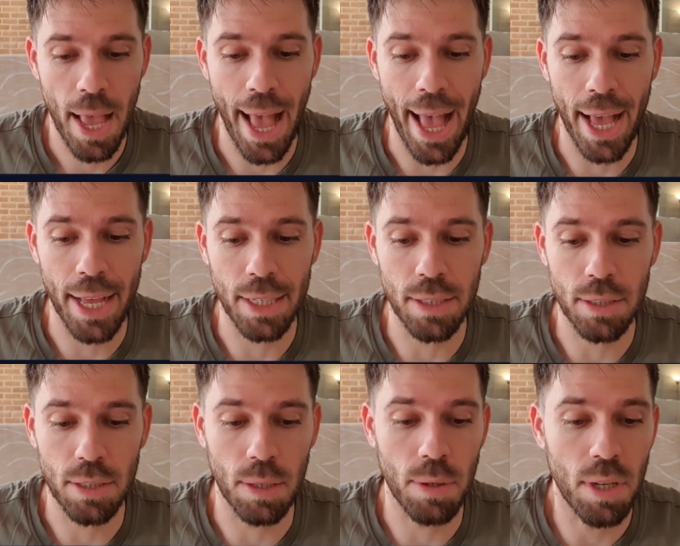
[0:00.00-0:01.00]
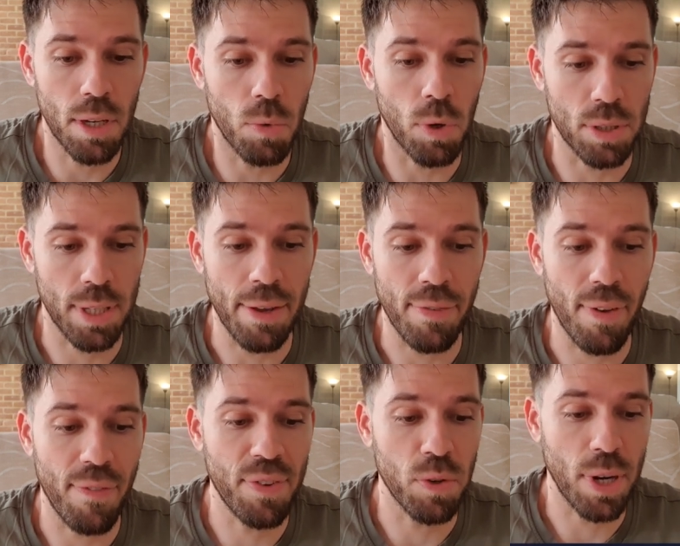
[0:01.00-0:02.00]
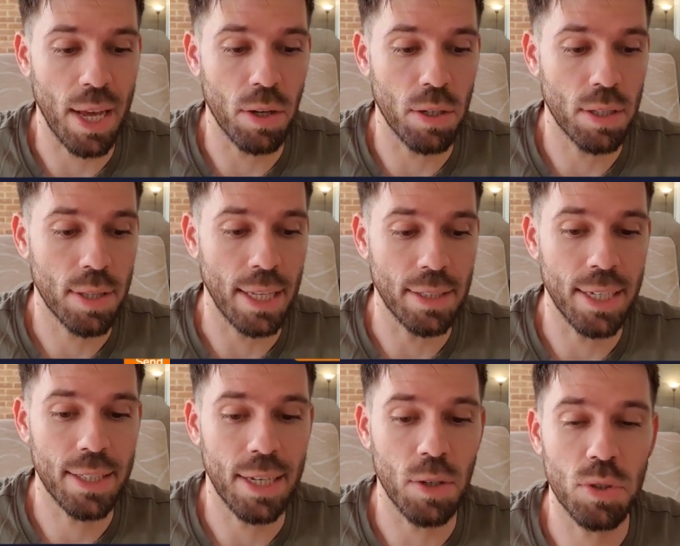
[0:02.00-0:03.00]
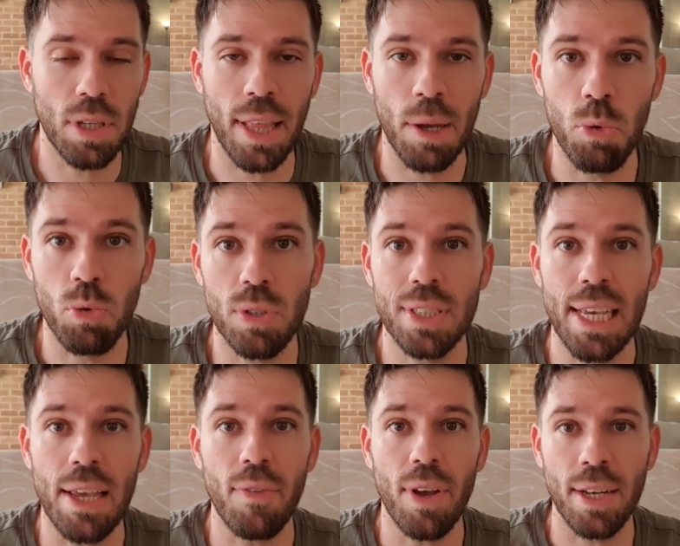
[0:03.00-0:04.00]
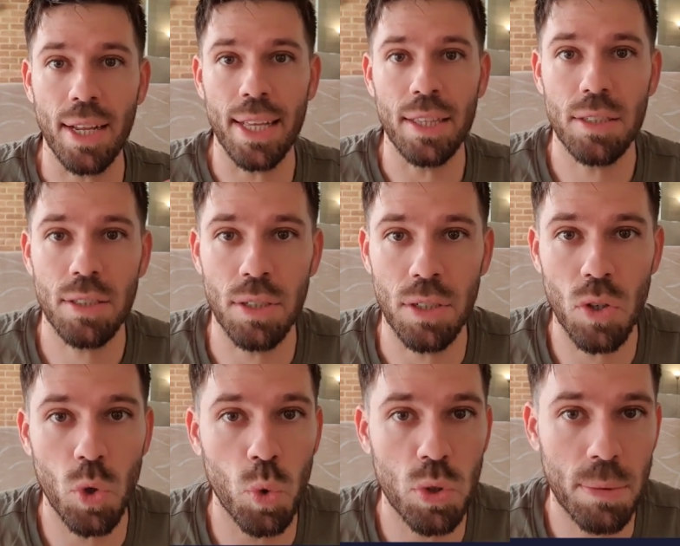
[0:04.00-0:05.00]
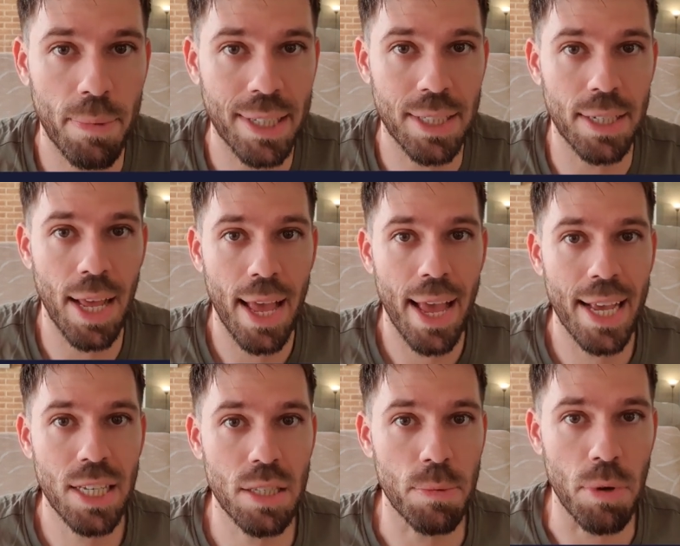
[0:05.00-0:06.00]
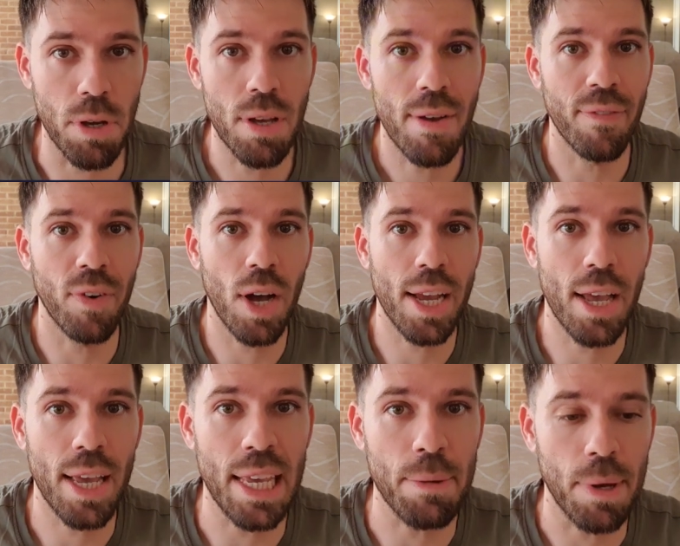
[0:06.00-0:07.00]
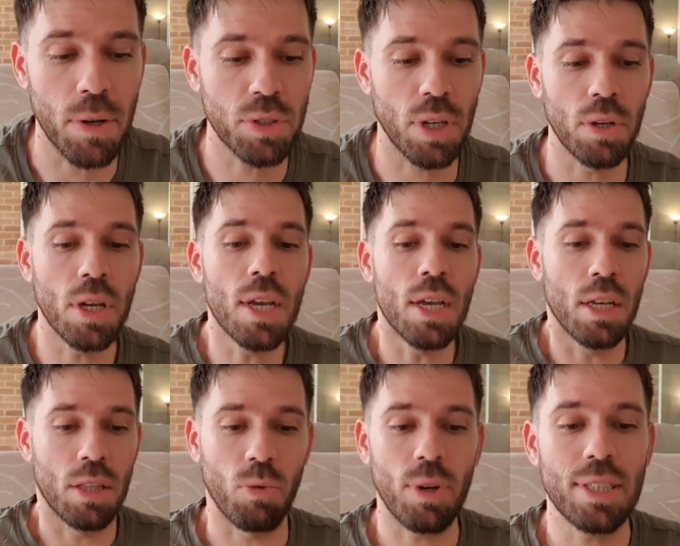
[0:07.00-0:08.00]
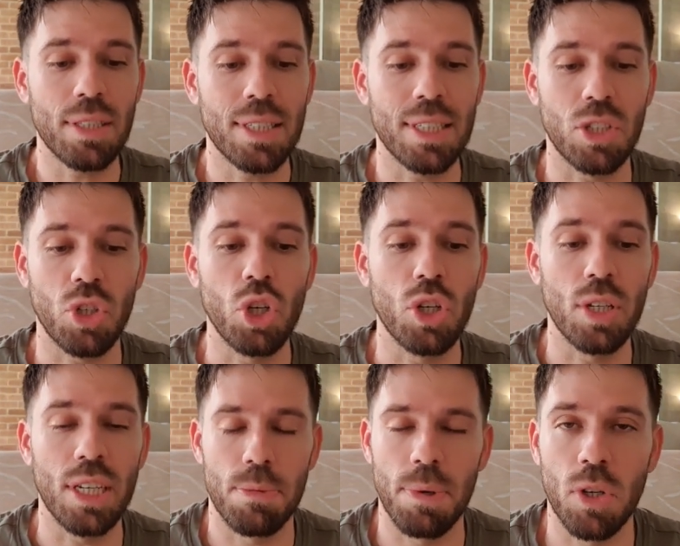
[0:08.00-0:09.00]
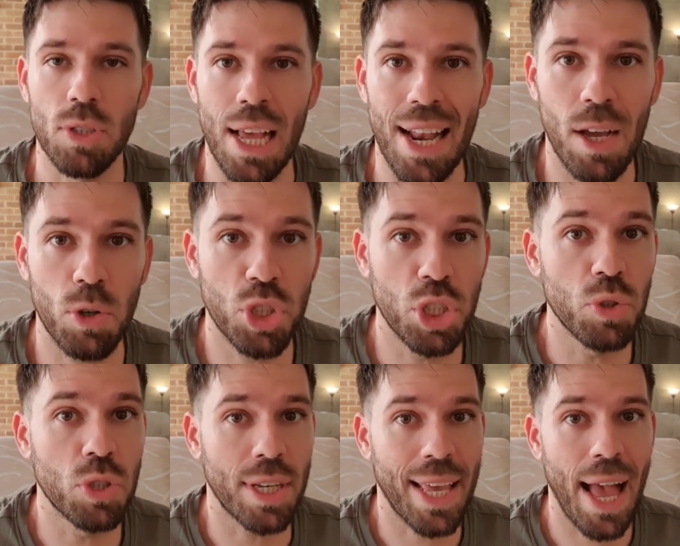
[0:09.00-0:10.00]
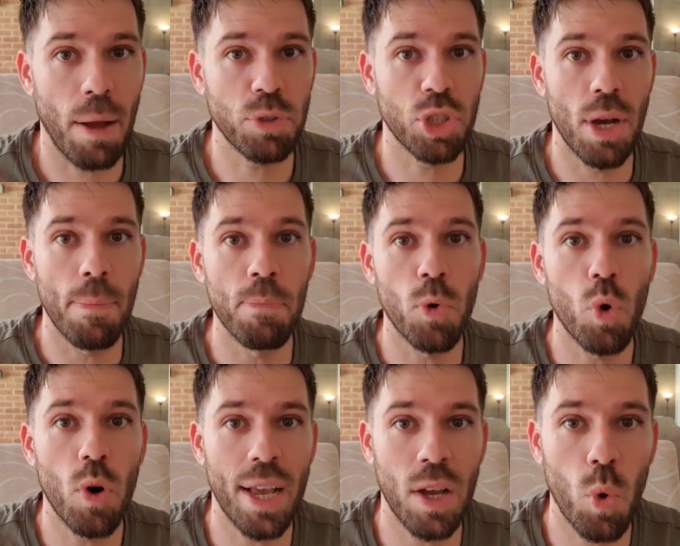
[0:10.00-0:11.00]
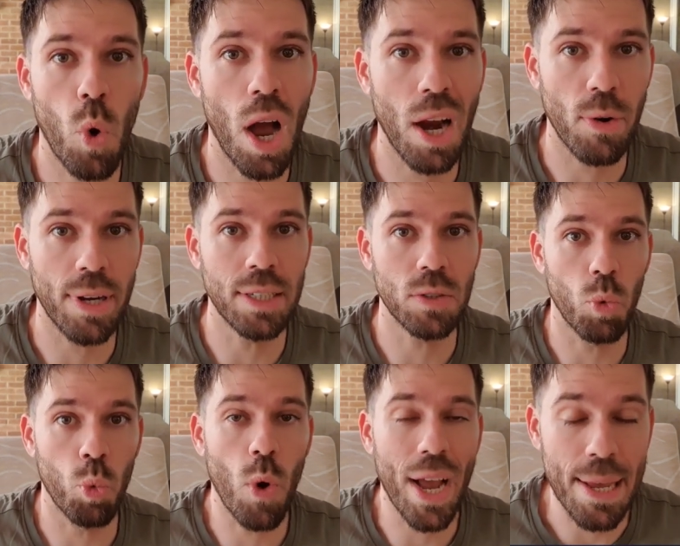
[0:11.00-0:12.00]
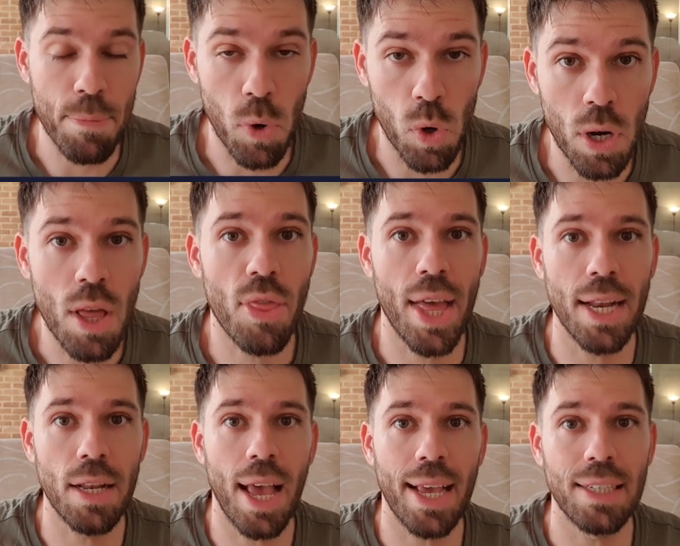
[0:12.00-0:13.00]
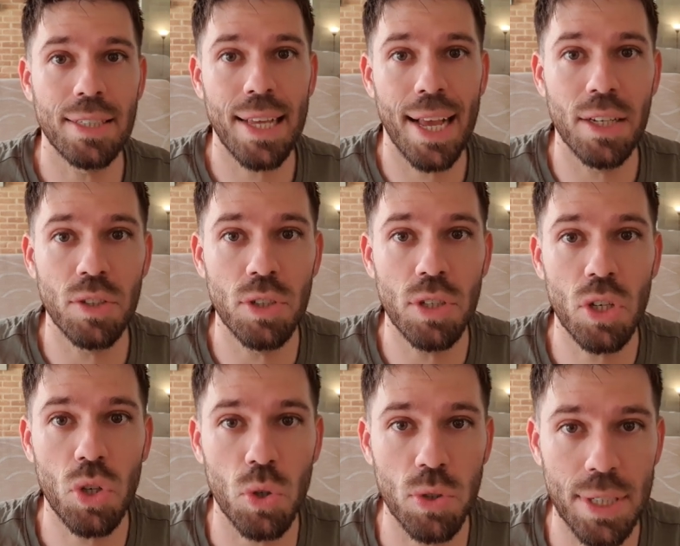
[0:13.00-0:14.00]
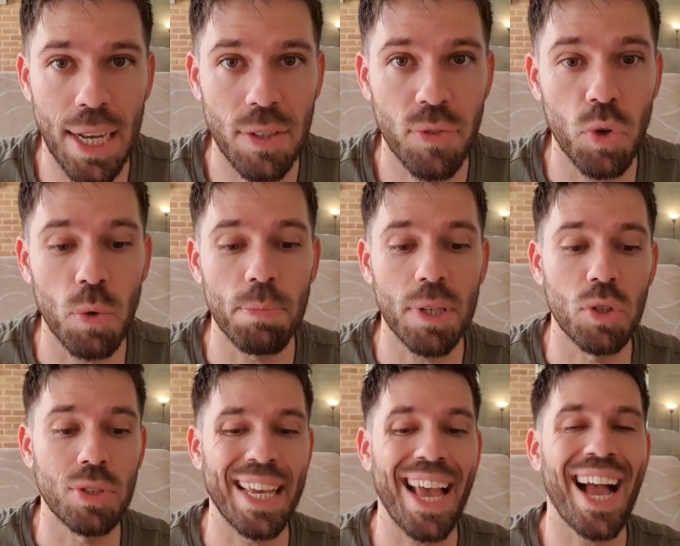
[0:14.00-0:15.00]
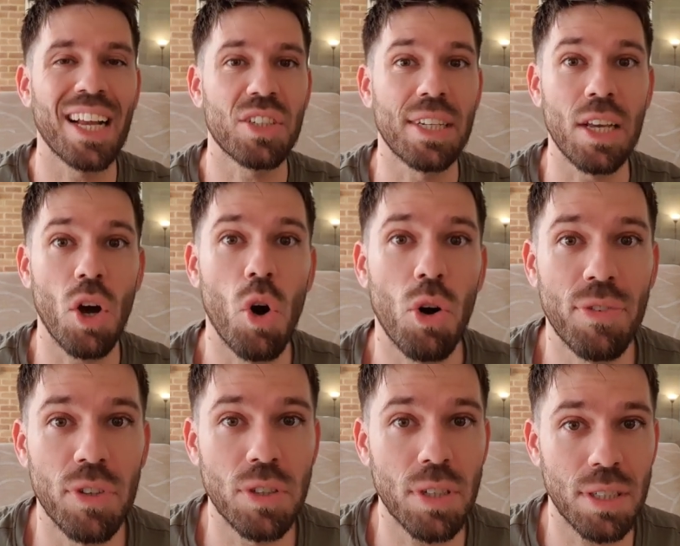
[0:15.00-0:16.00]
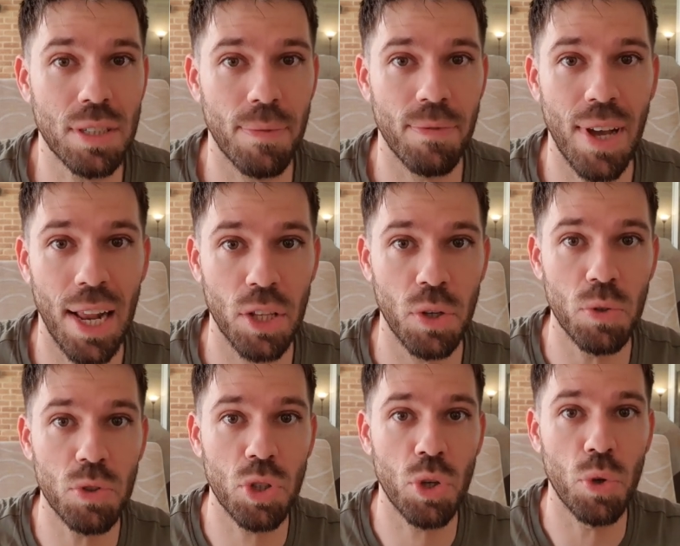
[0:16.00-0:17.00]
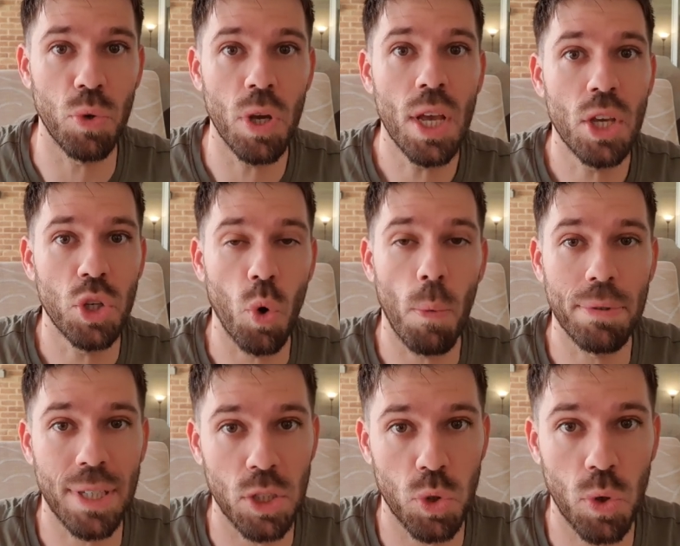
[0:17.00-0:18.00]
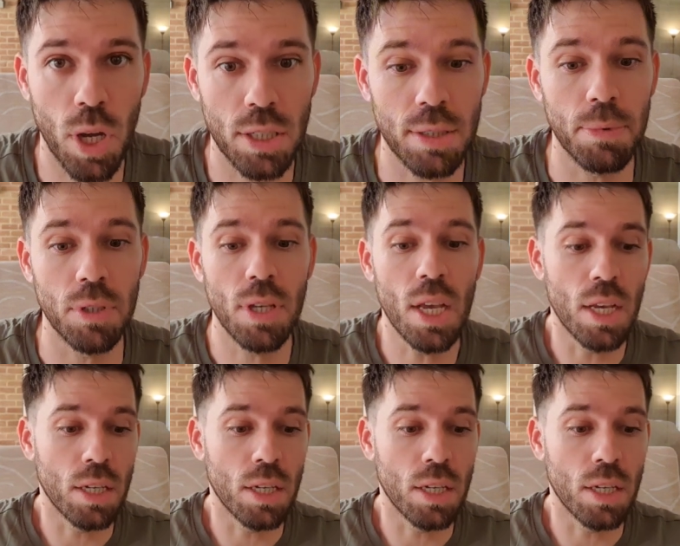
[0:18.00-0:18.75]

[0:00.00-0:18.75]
And once they've filled out their details, they will receive an instant automated estimate via email. So the reason this is good is because it allows you to capture more inquiries, way more than a standard contact form, because it actually offers some value to your potential customers.